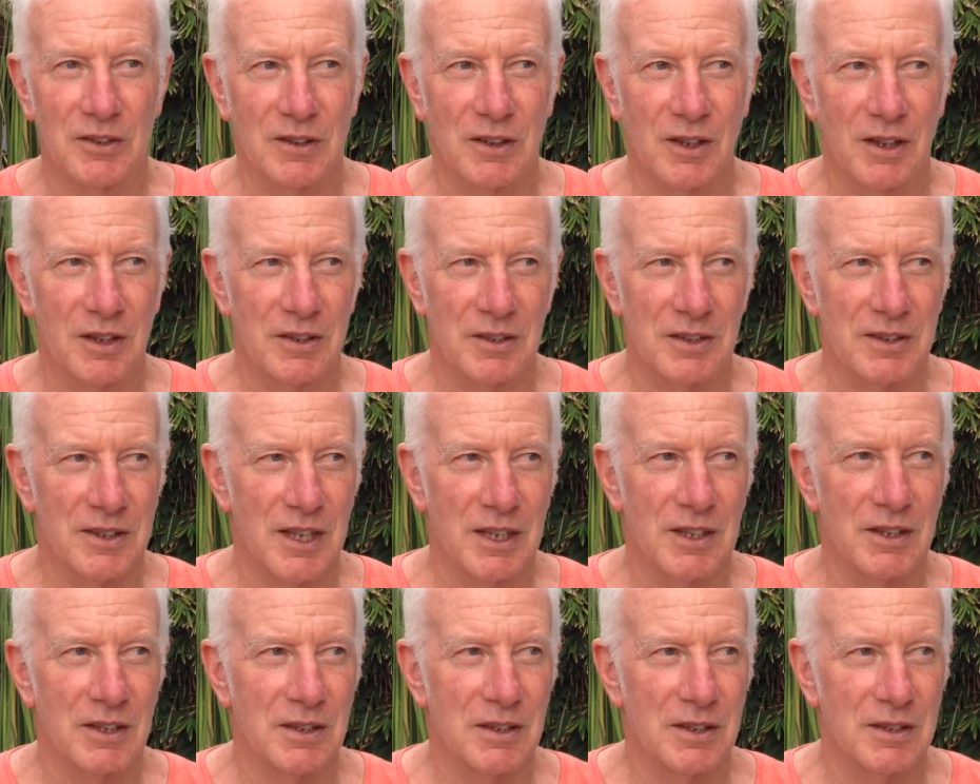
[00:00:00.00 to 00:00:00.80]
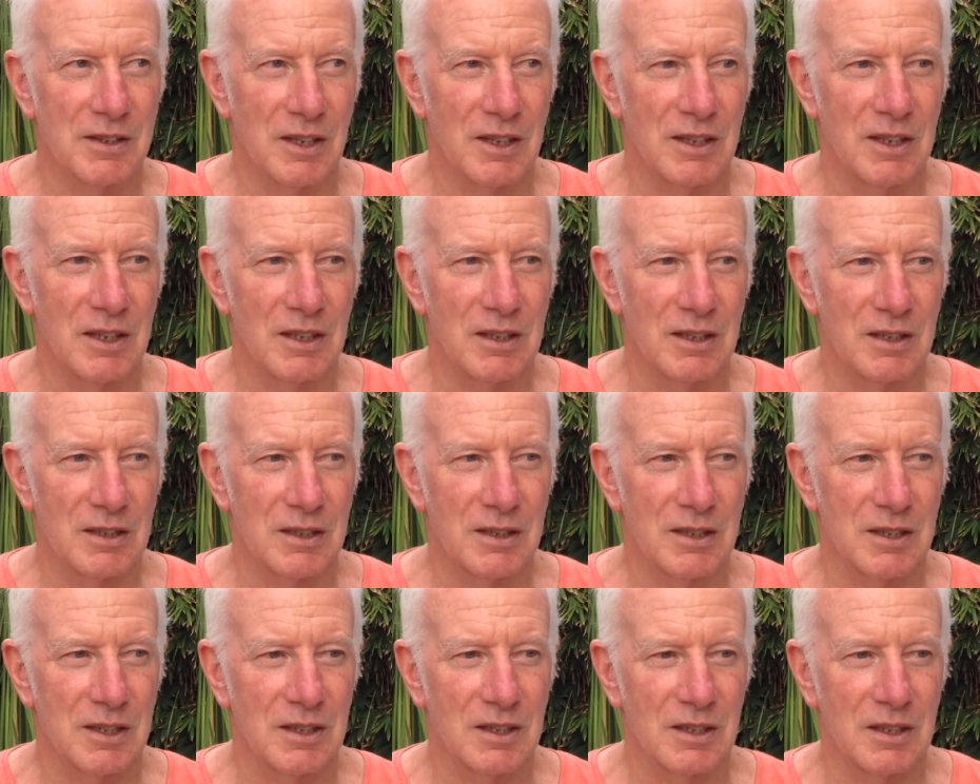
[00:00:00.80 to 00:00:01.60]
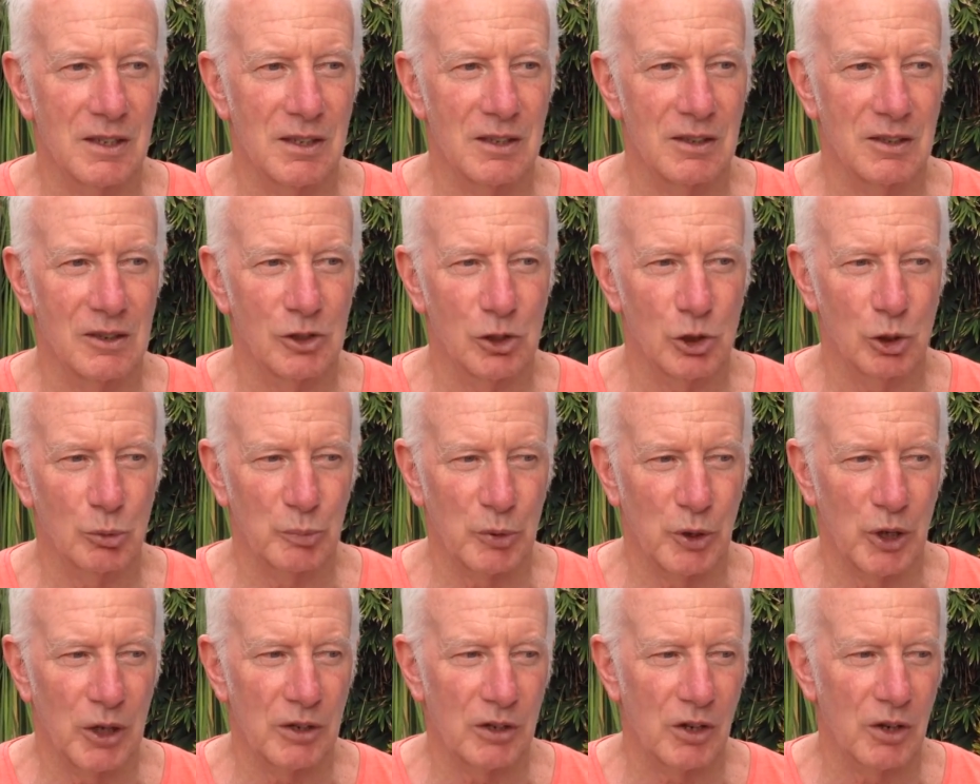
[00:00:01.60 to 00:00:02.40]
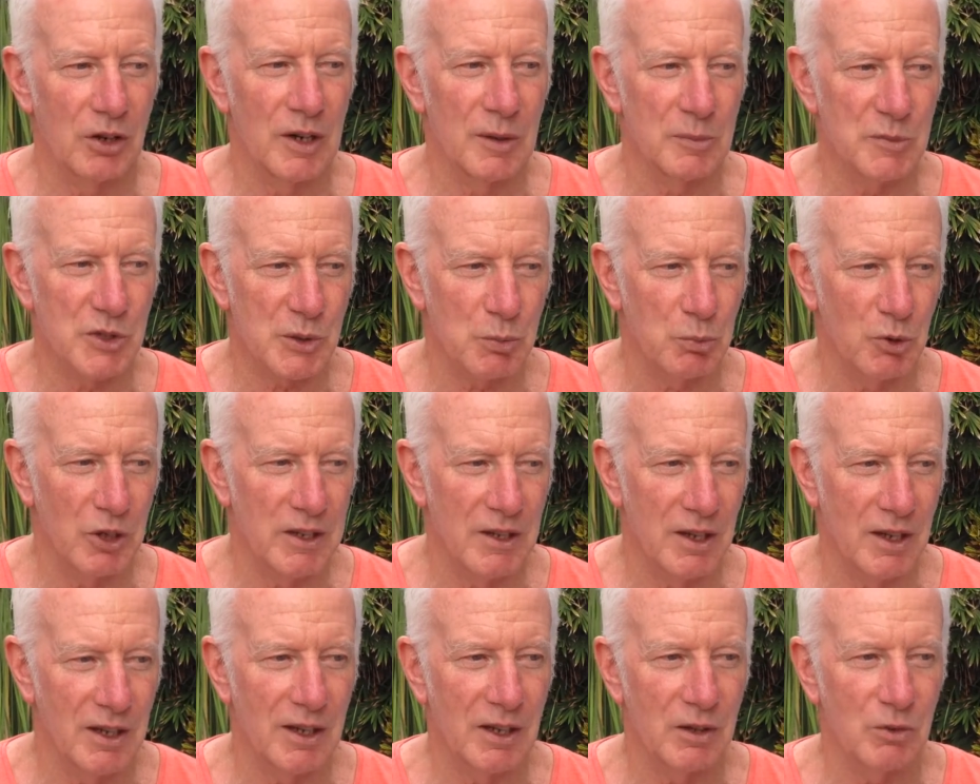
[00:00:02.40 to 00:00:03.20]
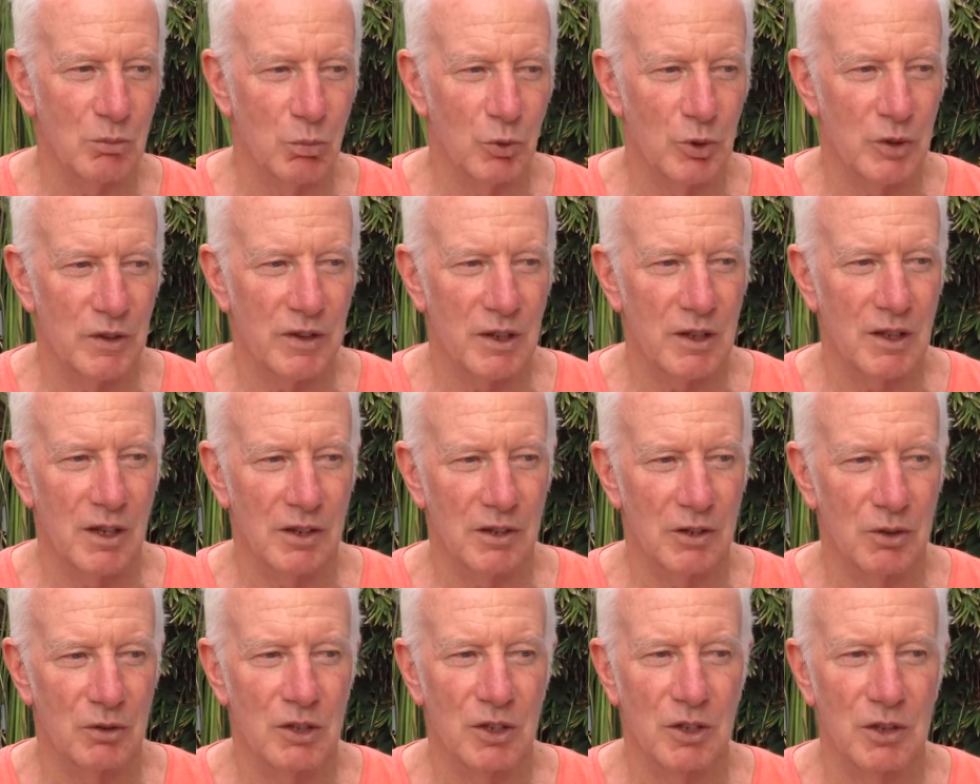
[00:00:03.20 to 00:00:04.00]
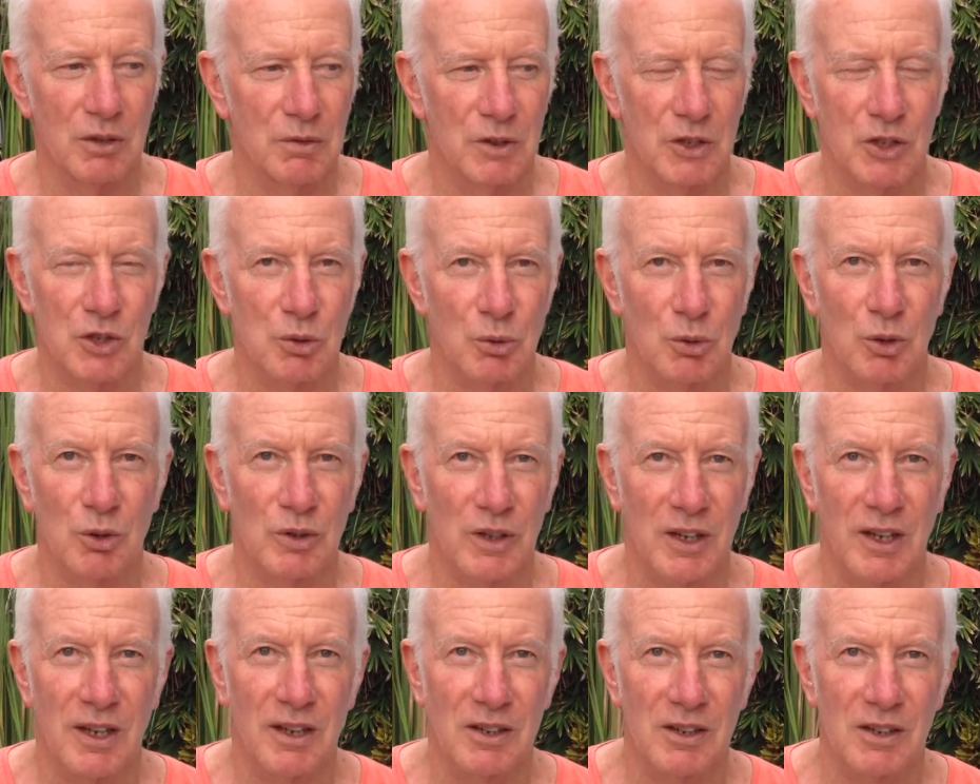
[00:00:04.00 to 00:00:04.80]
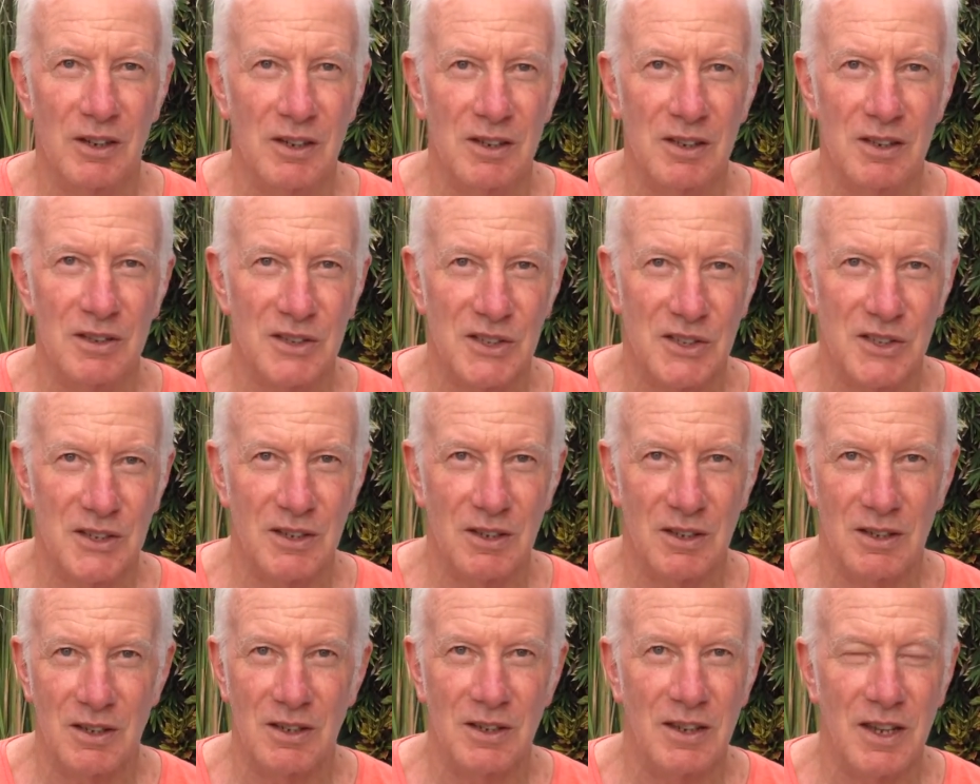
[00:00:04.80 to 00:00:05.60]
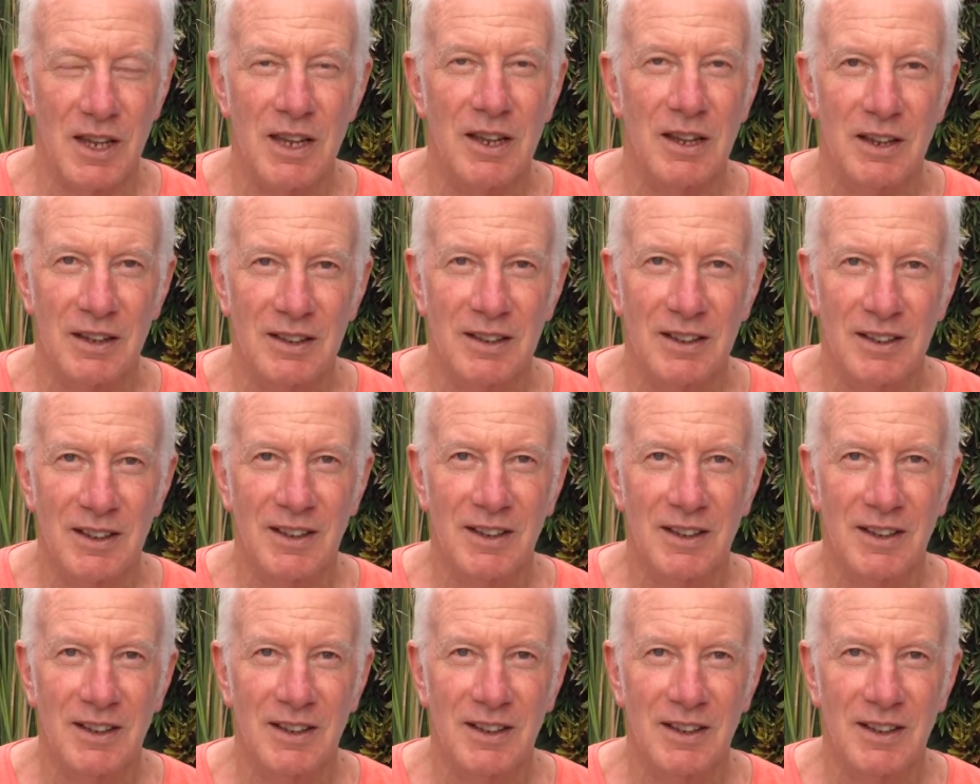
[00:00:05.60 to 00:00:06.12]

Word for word: and then the little programs we had with the other individual candidates that are there,